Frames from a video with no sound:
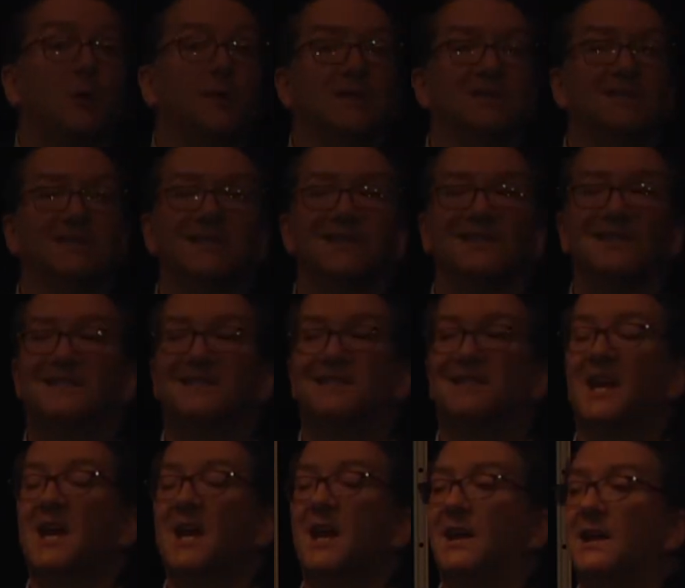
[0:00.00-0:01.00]
exists,
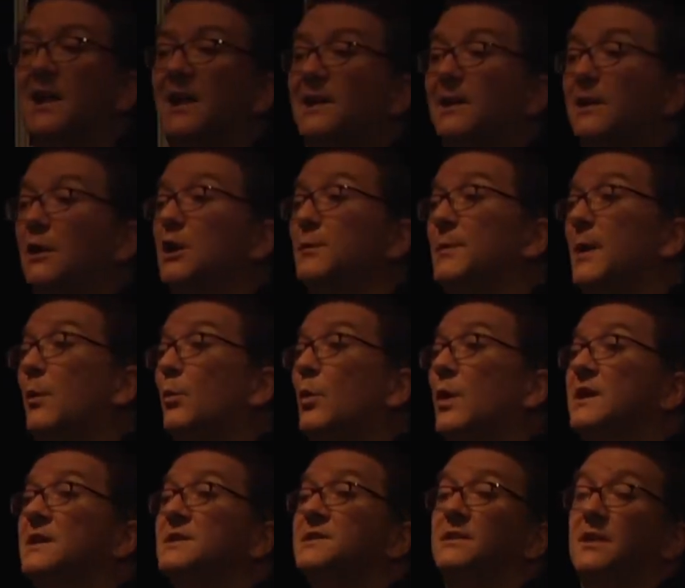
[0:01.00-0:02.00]
let alone about
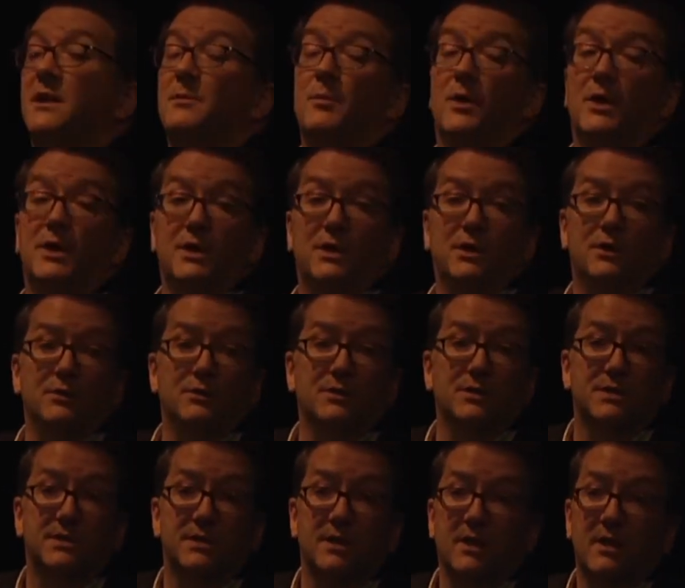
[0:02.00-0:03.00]
ways that they might
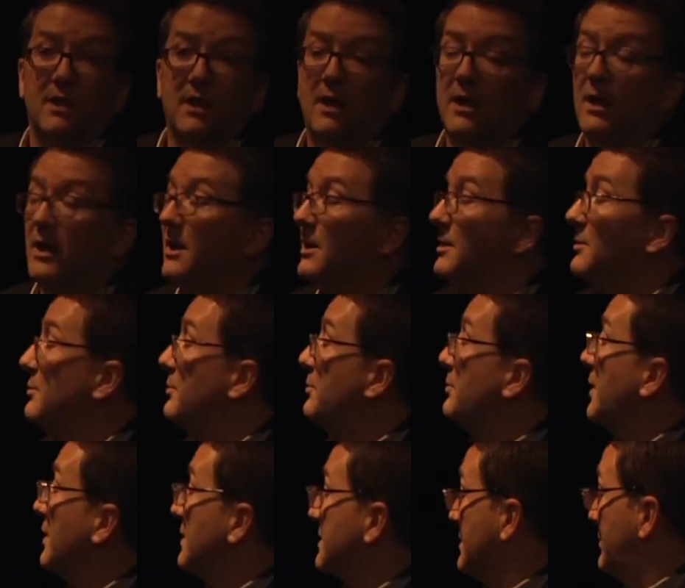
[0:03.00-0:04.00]
use
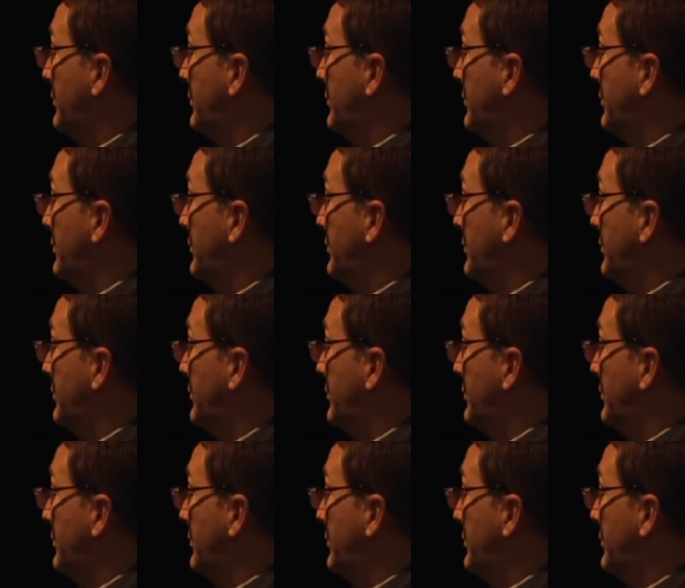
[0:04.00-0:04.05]
Boxer